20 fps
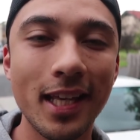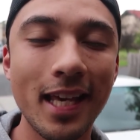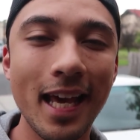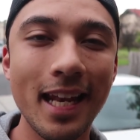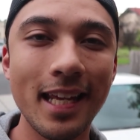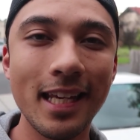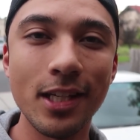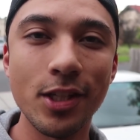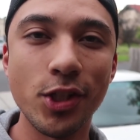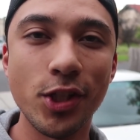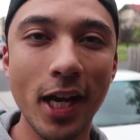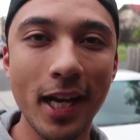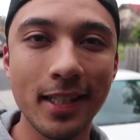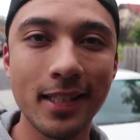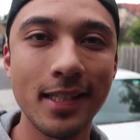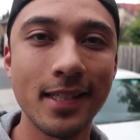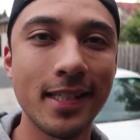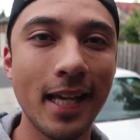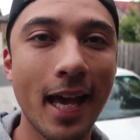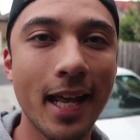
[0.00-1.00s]
to get
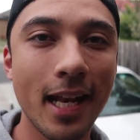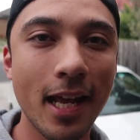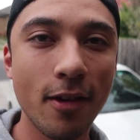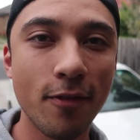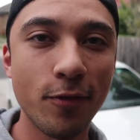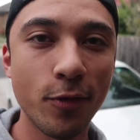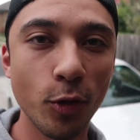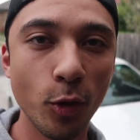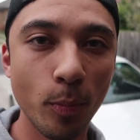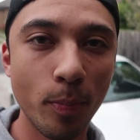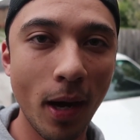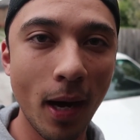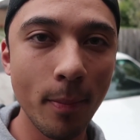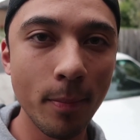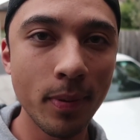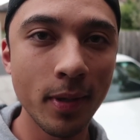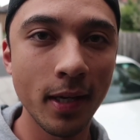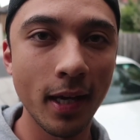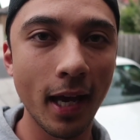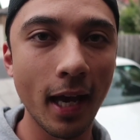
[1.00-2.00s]
injectors and a fuel
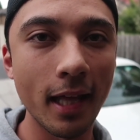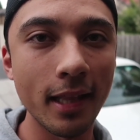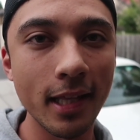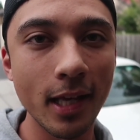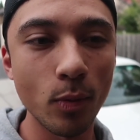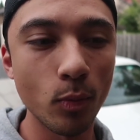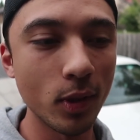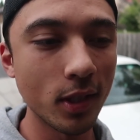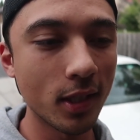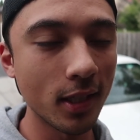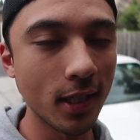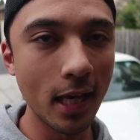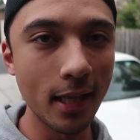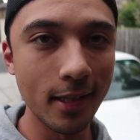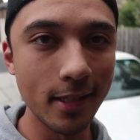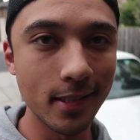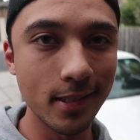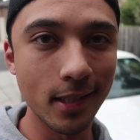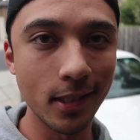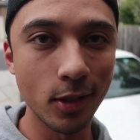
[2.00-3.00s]
pump, and then we get
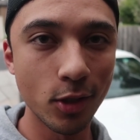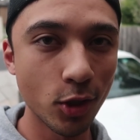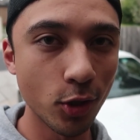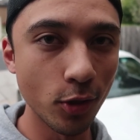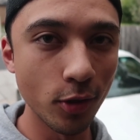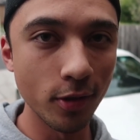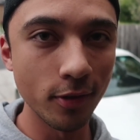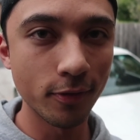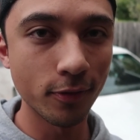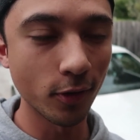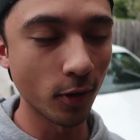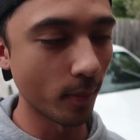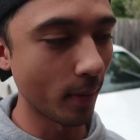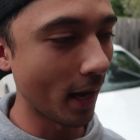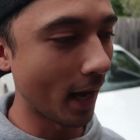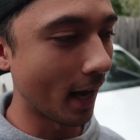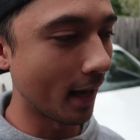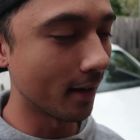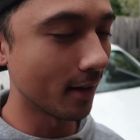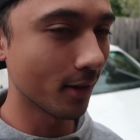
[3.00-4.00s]
this thing tuned for
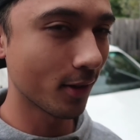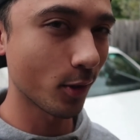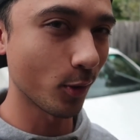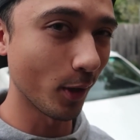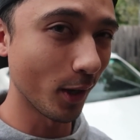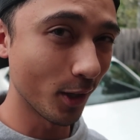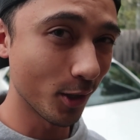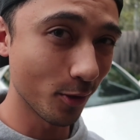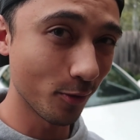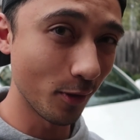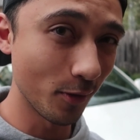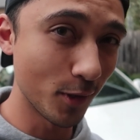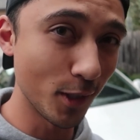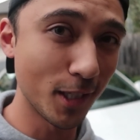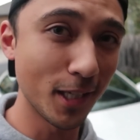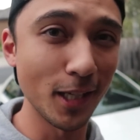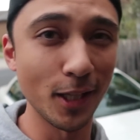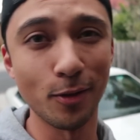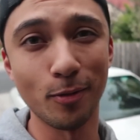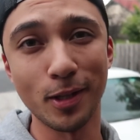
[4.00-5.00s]
about 350
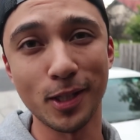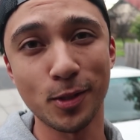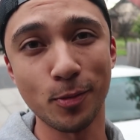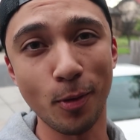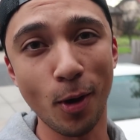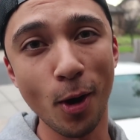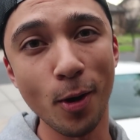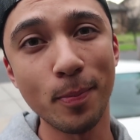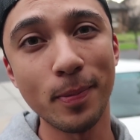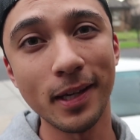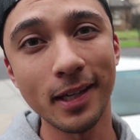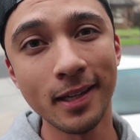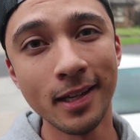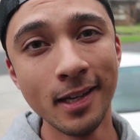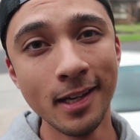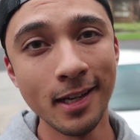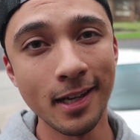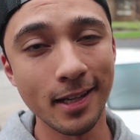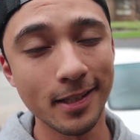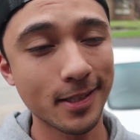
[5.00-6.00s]
kilowatts, we're hoping.
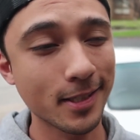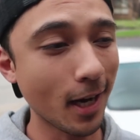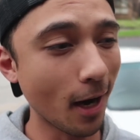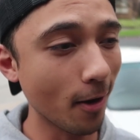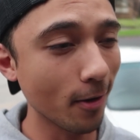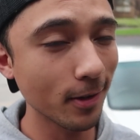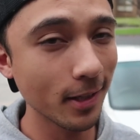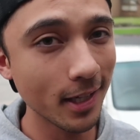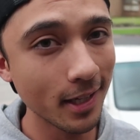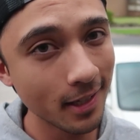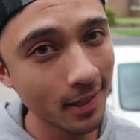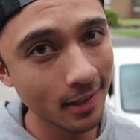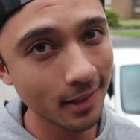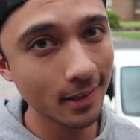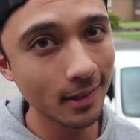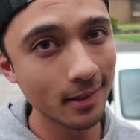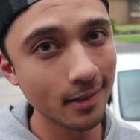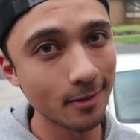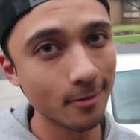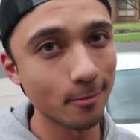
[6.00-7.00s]
It's currently
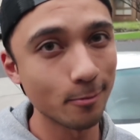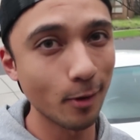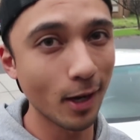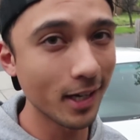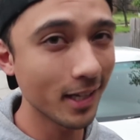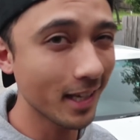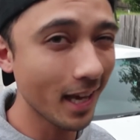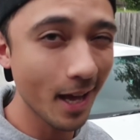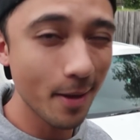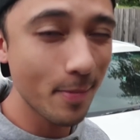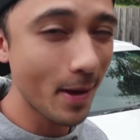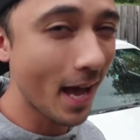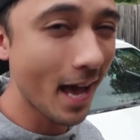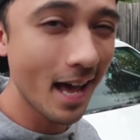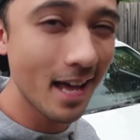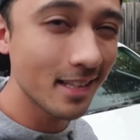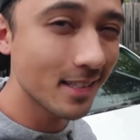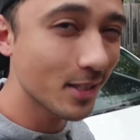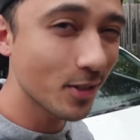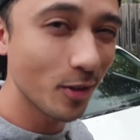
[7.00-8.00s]
running at
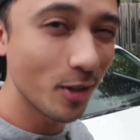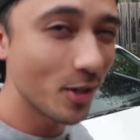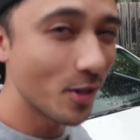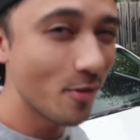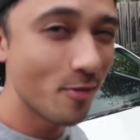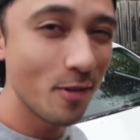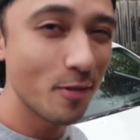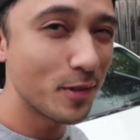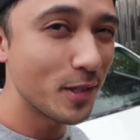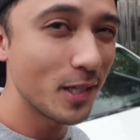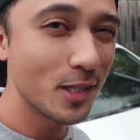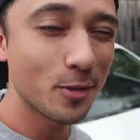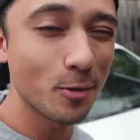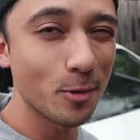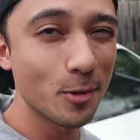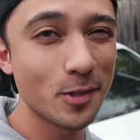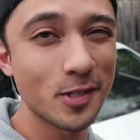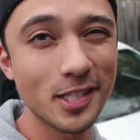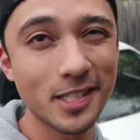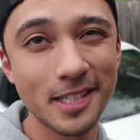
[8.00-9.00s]
about 250,
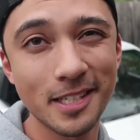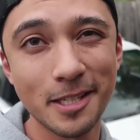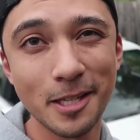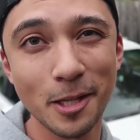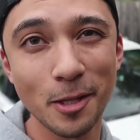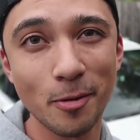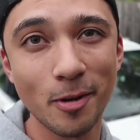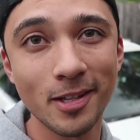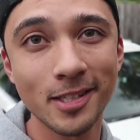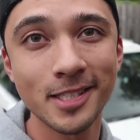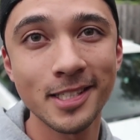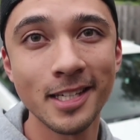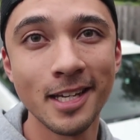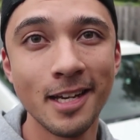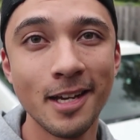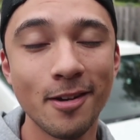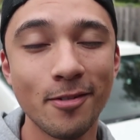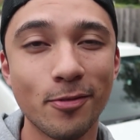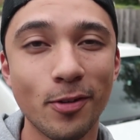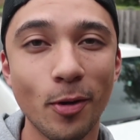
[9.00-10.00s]
260 kilowatts
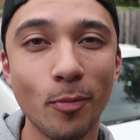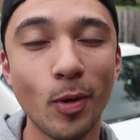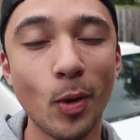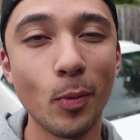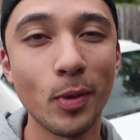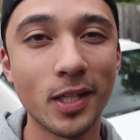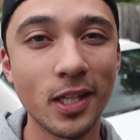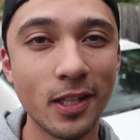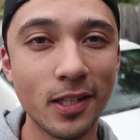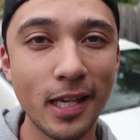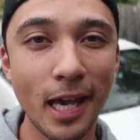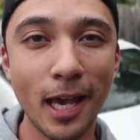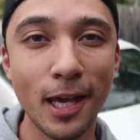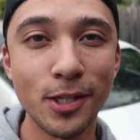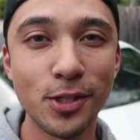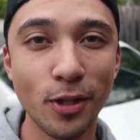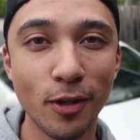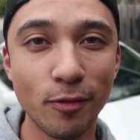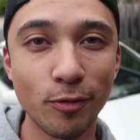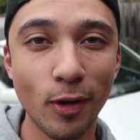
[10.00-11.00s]
from what we can
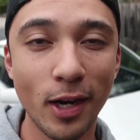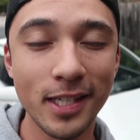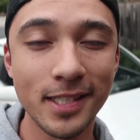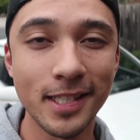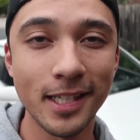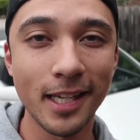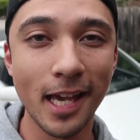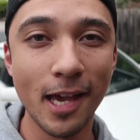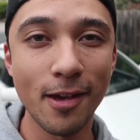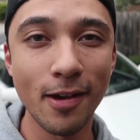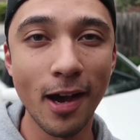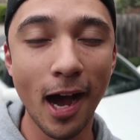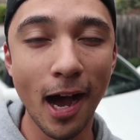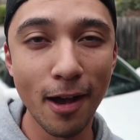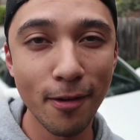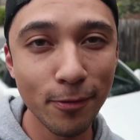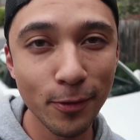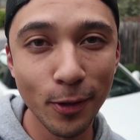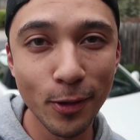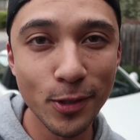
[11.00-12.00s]
gauge of racing a
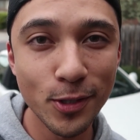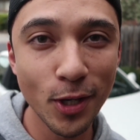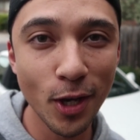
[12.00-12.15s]
high flow